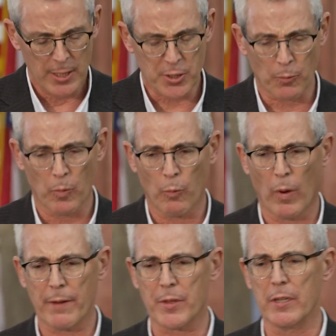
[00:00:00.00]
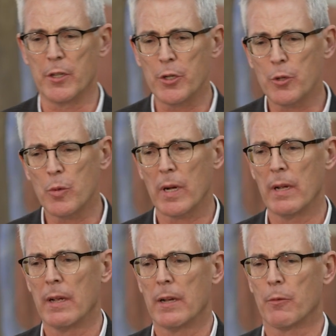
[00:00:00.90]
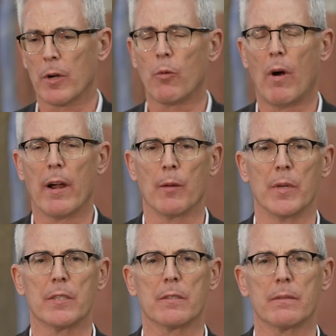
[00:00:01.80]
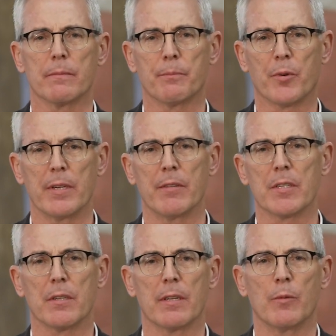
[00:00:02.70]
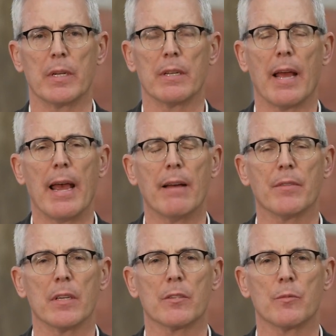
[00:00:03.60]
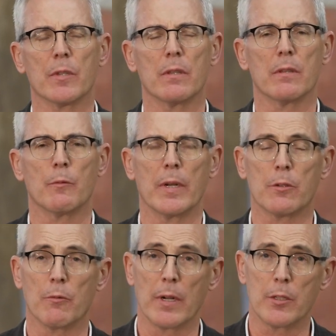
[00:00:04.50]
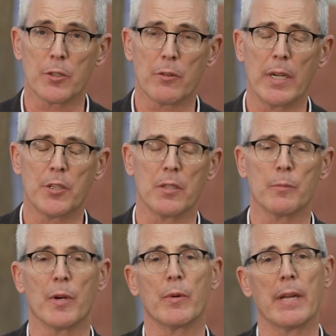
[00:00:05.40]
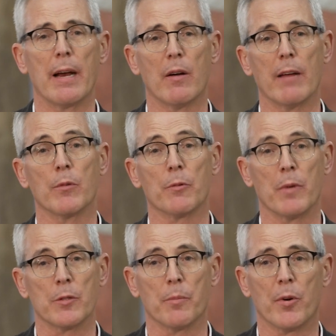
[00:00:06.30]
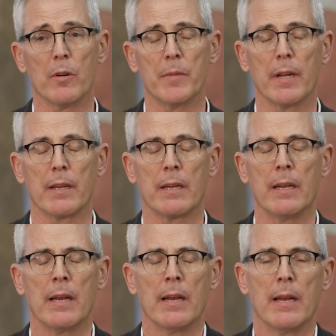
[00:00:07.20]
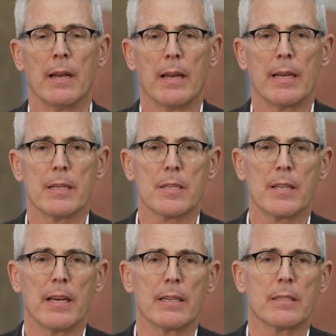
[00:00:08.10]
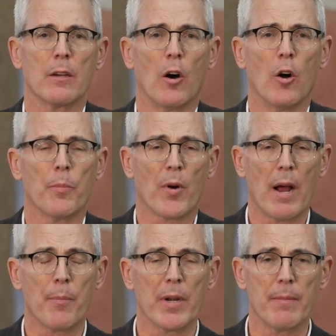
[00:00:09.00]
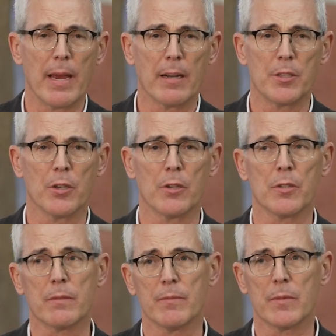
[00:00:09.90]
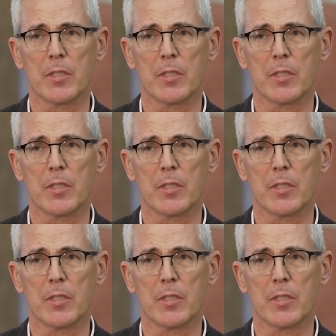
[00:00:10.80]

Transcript: So one of the new requirements, previously we didn't have this with rental registration, but we now have with rental permitting, is that all property managers